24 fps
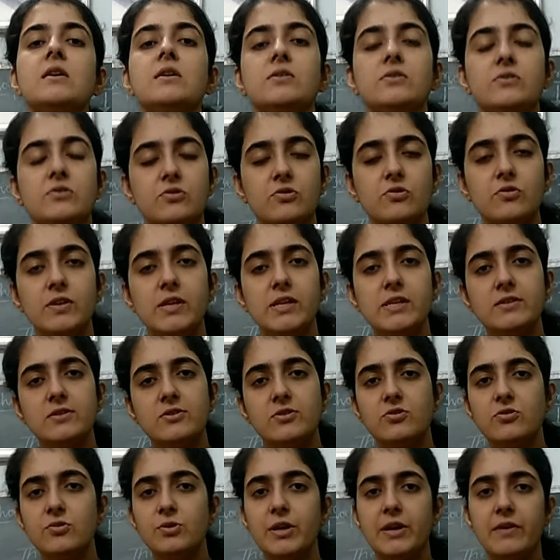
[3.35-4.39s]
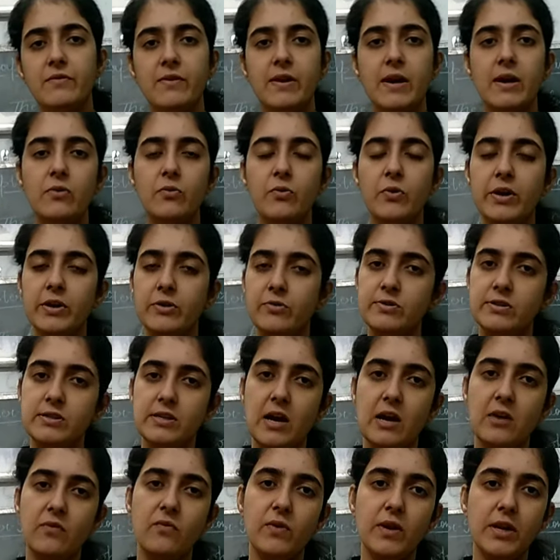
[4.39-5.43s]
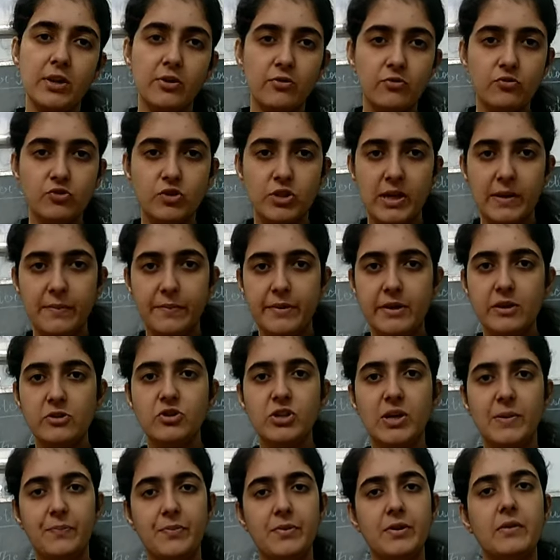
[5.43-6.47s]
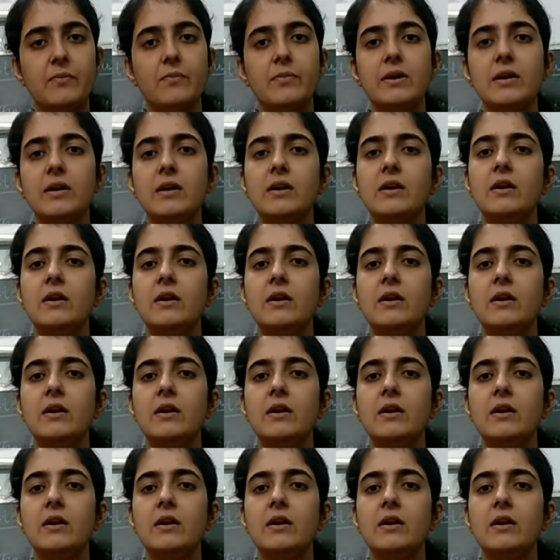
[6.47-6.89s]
Students, today we are going to start one new chapter, chapter number